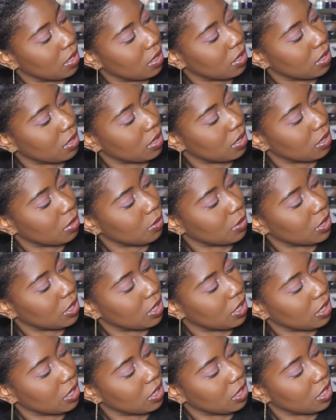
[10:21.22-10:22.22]
This is what
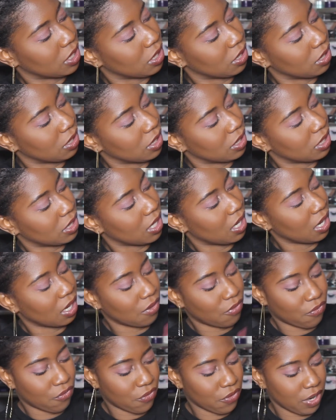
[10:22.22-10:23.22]
Chilly Chill looks like.
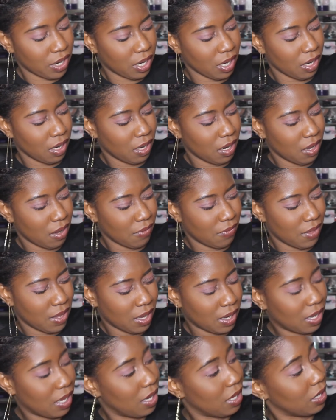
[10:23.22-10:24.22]
Freaking love
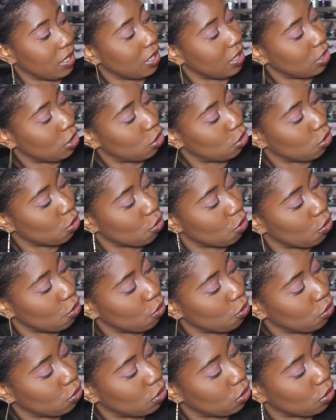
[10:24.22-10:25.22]
that color. It's
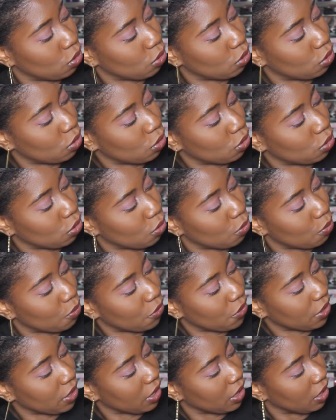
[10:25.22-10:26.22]
so, so, so, so
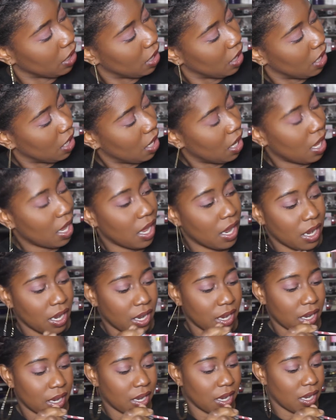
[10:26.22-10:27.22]
pretty. And
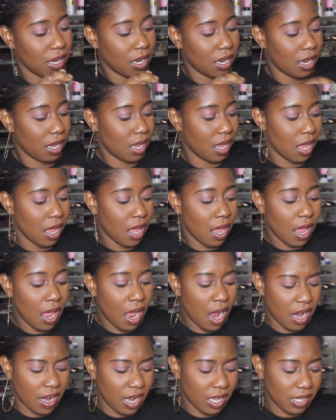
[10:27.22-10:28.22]

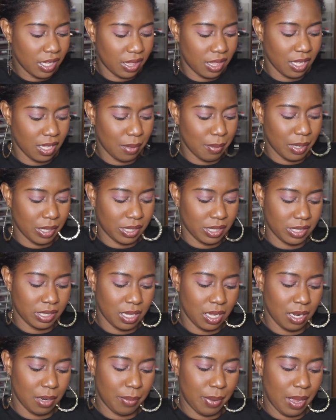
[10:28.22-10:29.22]
another thing about these
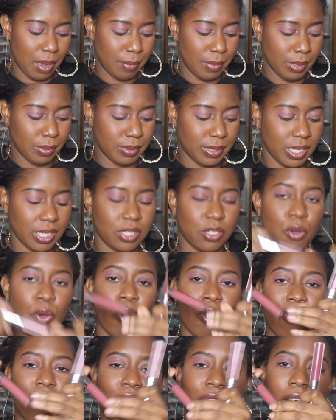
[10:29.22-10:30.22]
ColourPop lipsticks,
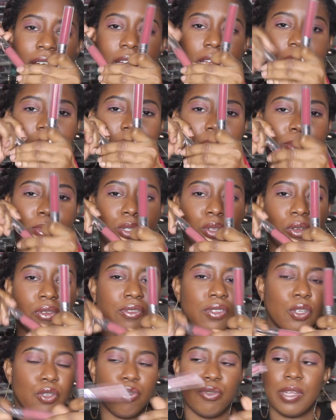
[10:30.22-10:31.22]
all the writing comes
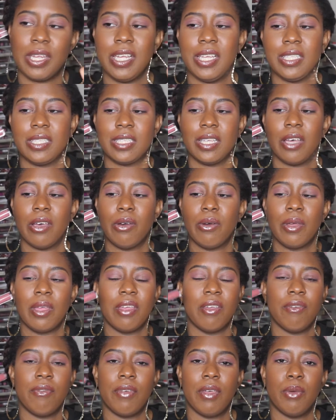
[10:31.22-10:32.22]
off, so you can't tell
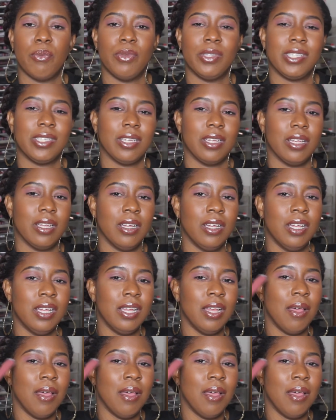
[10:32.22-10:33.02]
if it was a